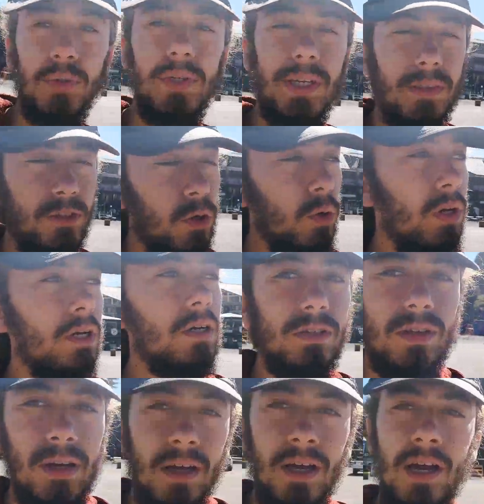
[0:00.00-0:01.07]
need the
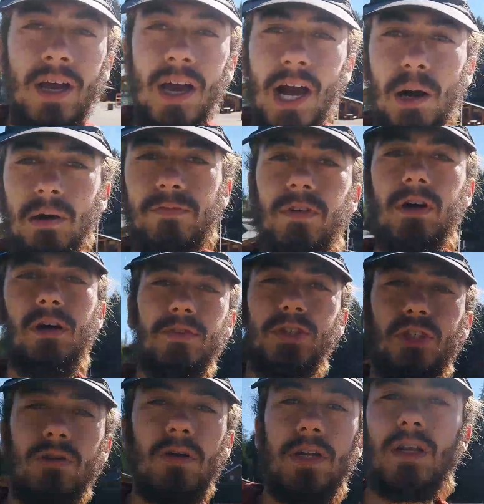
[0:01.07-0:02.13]
toilet, however I've just
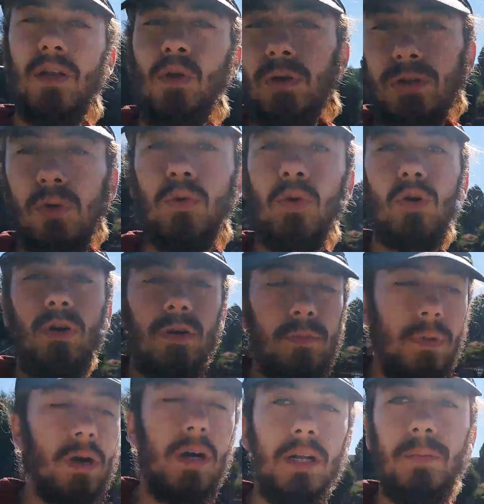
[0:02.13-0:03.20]
tried a locked door
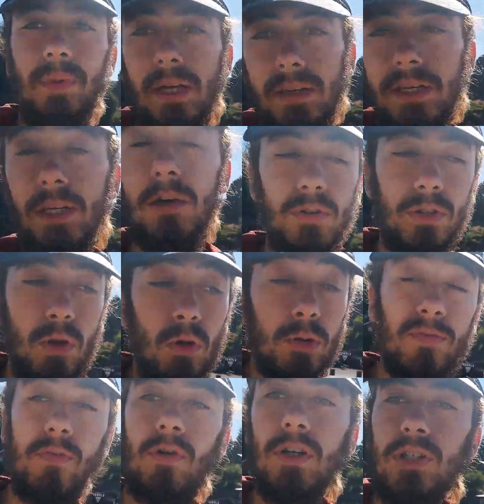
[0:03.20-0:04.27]
behind me. I didn't know it was locked
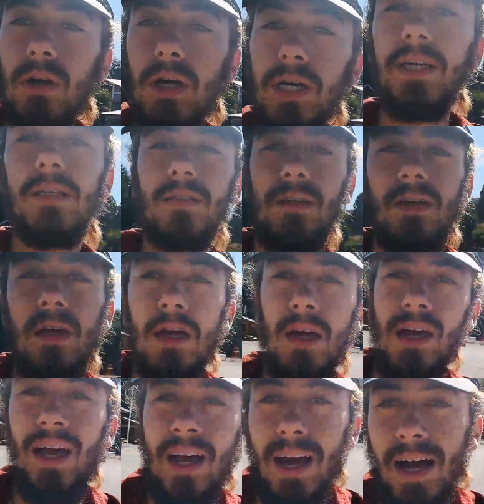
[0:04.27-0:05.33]
before I tried it,
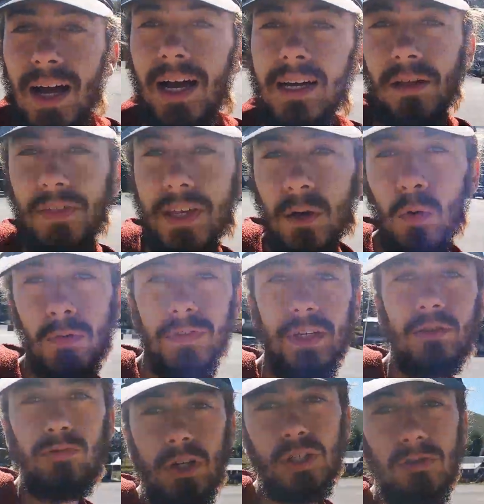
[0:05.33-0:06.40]
and I think all of
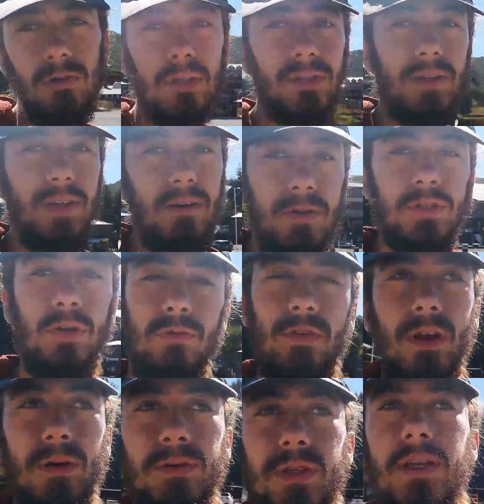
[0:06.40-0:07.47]
these restaurants here are sort of
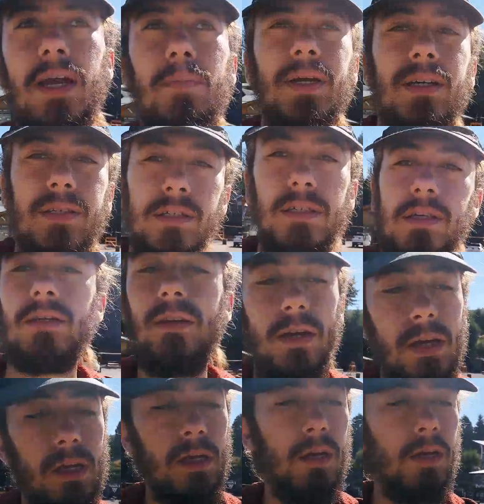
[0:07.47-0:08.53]
closed today because it's Sunday.